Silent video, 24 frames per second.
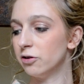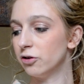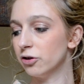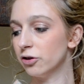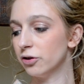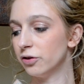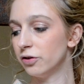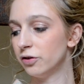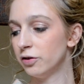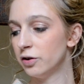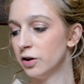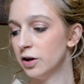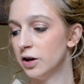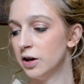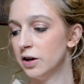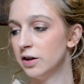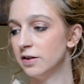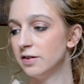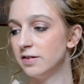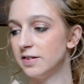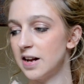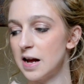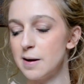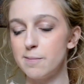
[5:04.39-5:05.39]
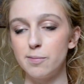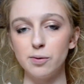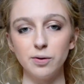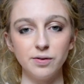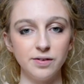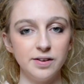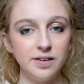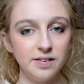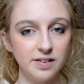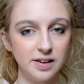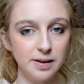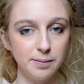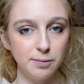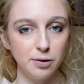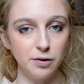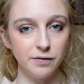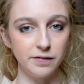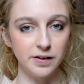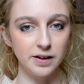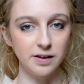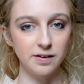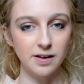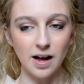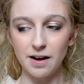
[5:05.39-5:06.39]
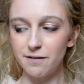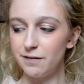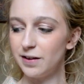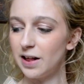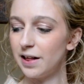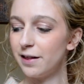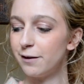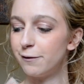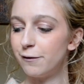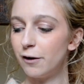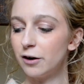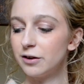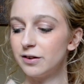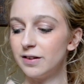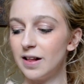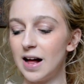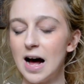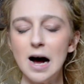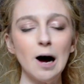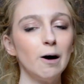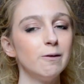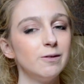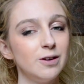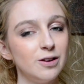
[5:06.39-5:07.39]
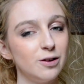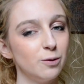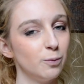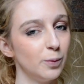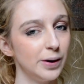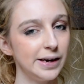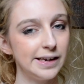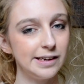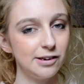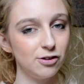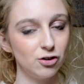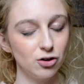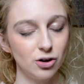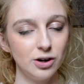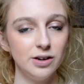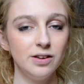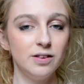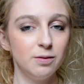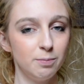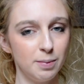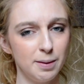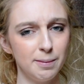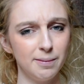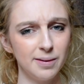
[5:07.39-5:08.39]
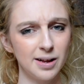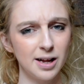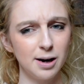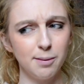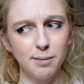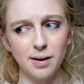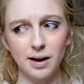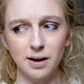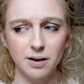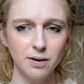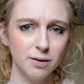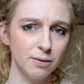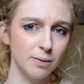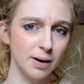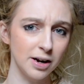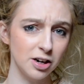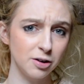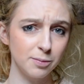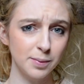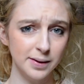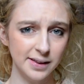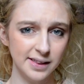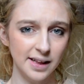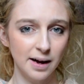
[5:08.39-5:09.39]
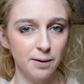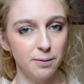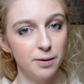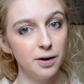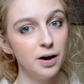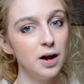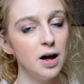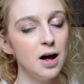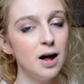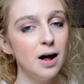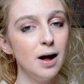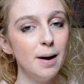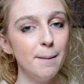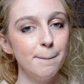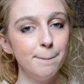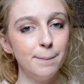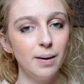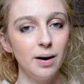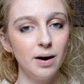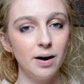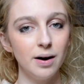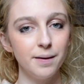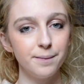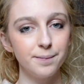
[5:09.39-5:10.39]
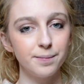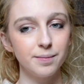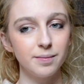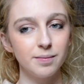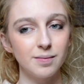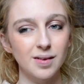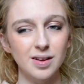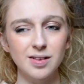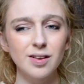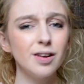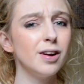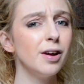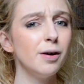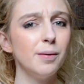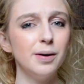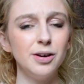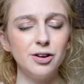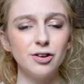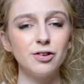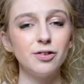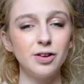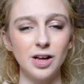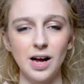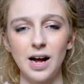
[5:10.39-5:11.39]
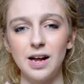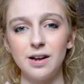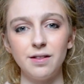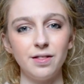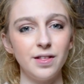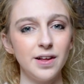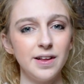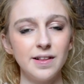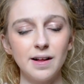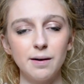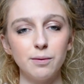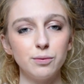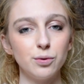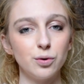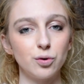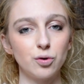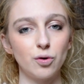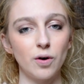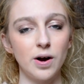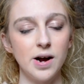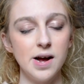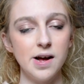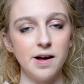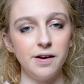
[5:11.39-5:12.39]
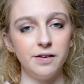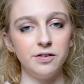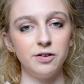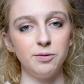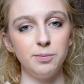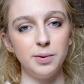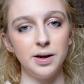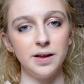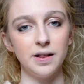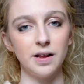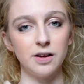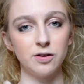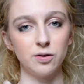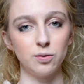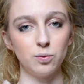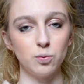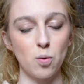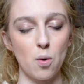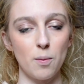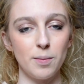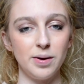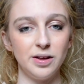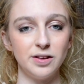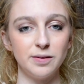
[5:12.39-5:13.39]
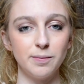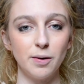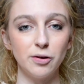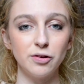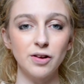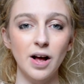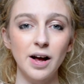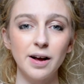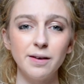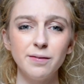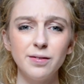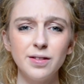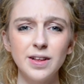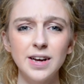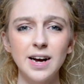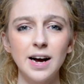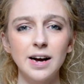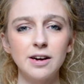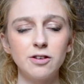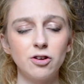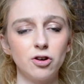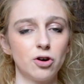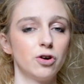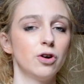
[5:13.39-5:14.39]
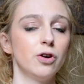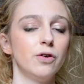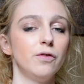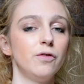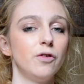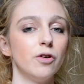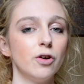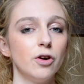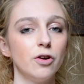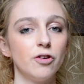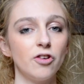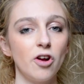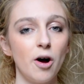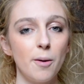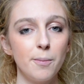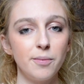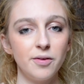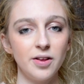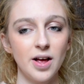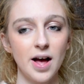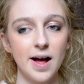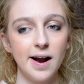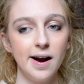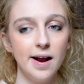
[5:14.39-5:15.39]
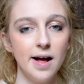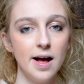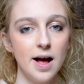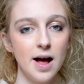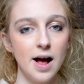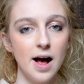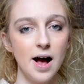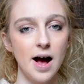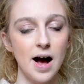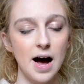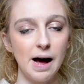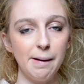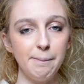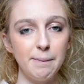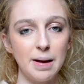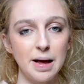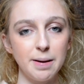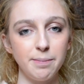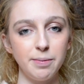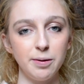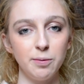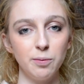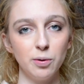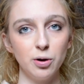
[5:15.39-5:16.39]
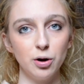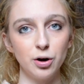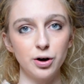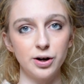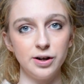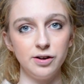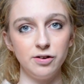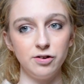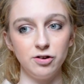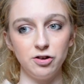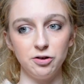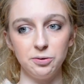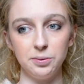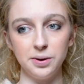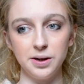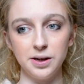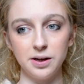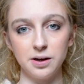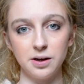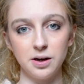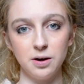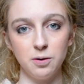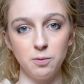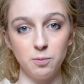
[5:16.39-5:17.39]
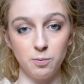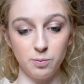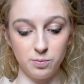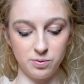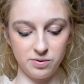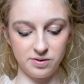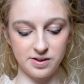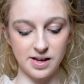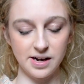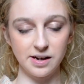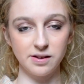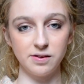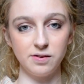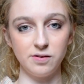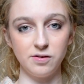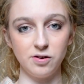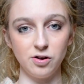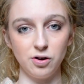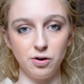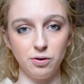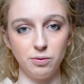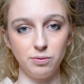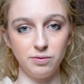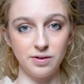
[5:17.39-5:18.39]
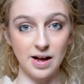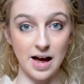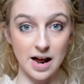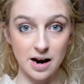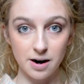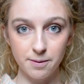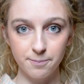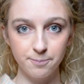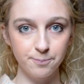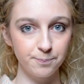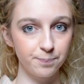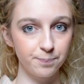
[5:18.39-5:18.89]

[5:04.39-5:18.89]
just staple Disney movies. I feel like The Fox and the Hound is a weird choice. People are going to be like, oh, why did you pick that one? But I don't know. It just I think that one's great, and to me, that's what means most. I think I could have done a top ten, and maybe we'll look into doing six to ten,